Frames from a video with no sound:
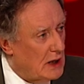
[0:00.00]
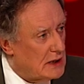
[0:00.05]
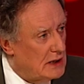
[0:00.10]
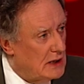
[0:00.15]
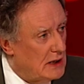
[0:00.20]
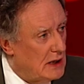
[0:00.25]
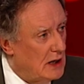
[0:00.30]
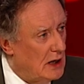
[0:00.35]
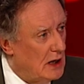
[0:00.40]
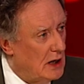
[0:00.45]

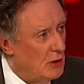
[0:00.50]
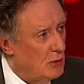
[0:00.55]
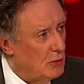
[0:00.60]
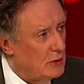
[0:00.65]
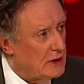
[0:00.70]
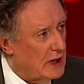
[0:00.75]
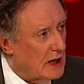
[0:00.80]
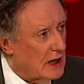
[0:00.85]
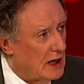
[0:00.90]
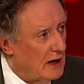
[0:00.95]
What
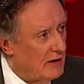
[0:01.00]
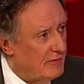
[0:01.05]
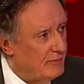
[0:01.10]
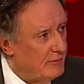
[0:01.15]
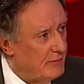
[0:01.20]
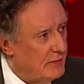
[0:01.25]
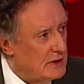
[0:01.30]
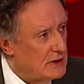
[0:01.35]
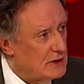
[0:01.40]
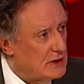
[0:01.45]
will the
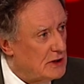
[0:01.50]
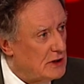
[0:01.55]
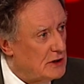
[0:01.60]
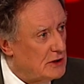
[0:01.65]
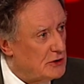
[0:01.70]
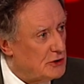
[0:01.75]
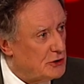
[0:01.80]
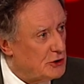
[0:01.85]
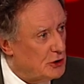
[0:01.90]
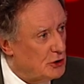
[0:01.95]
government
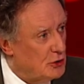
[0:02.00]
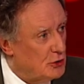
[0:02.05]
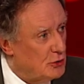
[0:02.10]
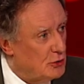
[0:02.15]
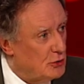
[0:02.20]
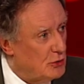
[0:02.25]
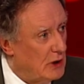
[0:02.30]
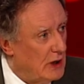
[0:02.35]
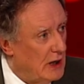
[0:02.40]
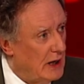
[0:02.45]

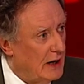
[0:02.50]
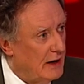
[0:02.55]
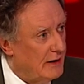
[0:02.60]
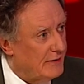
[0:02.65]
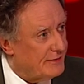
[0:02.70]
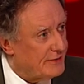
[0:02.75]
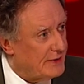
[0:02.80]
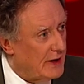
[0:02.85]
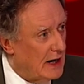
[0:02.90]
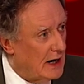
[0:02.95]
do
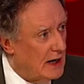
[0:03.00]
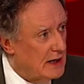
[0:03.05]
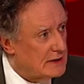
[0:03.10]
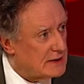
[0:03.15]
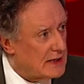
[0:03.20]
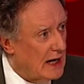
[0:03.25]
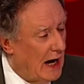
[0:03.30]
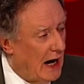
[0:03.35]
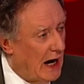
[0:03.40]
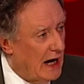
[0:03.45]
if
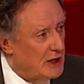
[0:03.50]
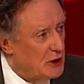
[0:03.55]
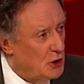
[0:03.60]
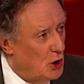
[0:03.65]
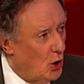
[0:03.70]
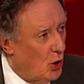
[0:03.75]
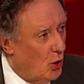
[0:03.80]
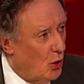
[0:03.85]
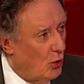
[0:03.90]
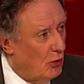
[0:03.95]
there's a
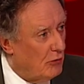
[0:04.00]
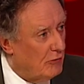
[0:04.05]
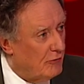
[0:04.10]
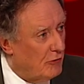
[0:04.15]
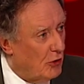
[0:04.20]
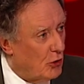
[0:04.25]
no